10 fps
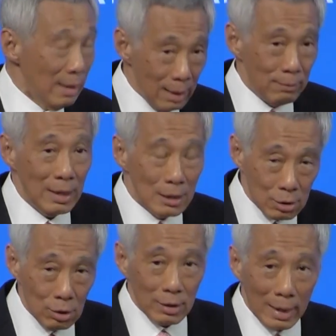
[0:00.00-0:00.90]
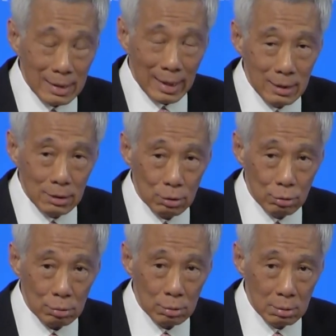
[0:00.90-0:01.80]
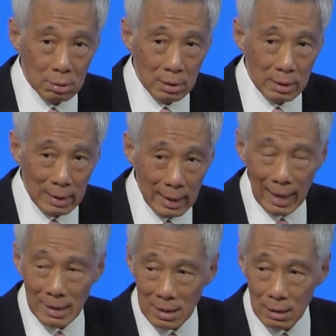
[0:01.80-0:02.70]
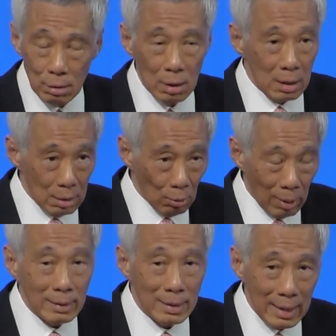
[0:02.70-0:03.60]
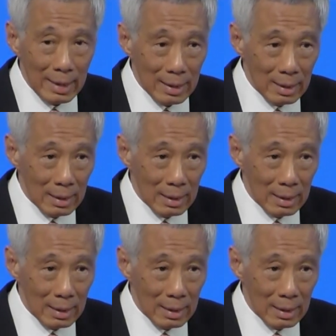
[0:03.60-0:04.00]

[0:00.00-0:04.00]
If he's not entitled to, he has it, one day